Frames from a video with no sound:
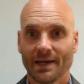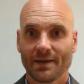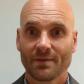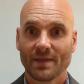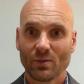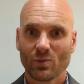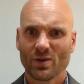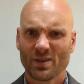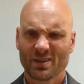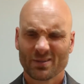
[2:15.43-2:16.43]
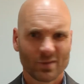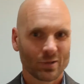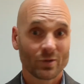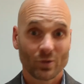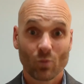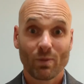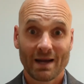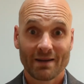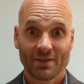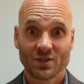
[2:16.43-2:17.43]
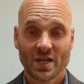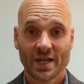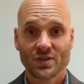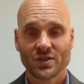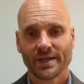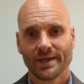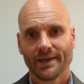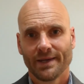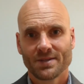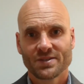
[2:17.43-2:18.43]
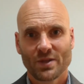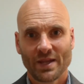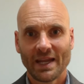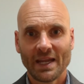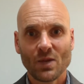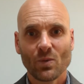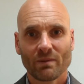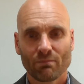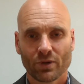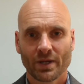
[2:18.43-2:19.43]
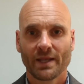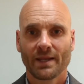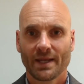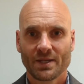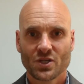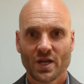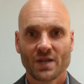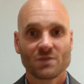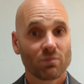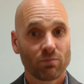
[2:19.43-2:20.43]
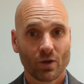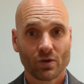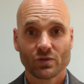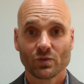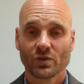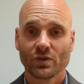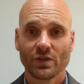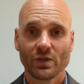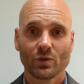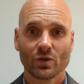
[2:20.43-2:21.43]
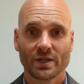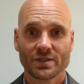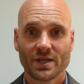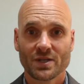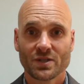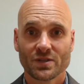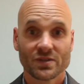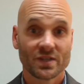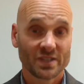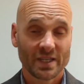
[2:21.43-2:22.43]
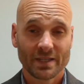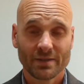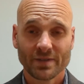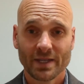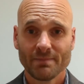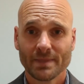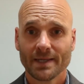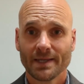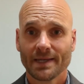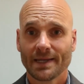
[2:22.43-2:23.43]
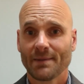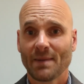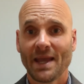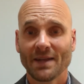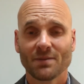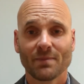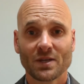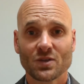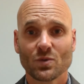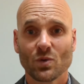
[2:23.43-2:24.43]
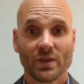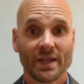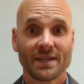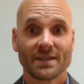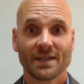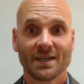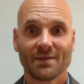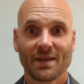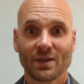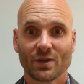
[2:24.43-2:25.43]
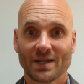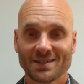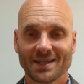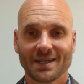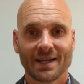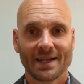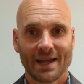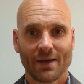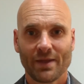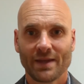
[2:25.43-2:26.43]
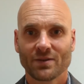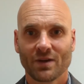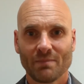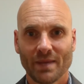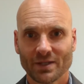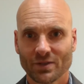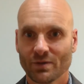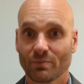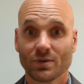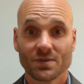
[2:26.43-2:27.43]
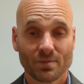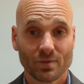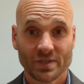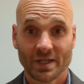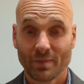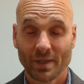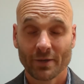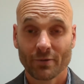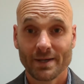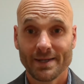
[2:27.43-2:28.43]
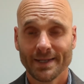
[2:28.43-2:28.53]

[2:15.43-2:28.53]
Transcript: that were the critical part of the change, and so that anyone bringing a change proposal to the organisation's executive team had to make sure that they could articulate how that tied back to the principles that had been agreed,